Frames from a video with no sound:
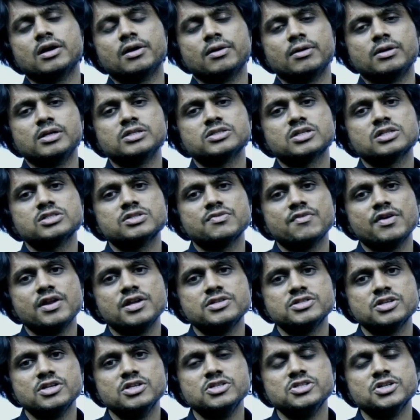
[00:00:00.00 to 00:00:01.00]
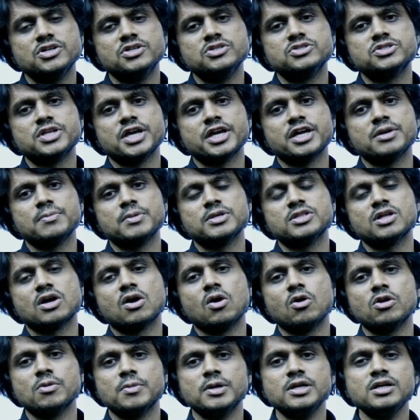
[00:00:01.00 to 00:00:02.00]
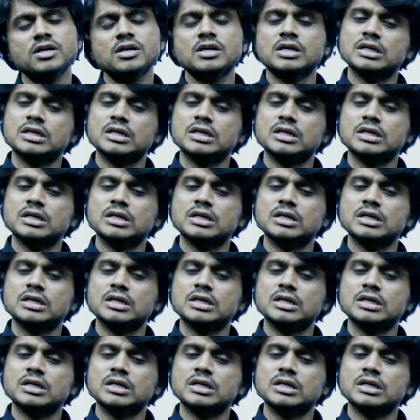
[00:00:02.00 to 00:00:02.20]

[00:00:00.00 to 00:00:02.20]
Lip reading: discuss the various initiatives taken by the government,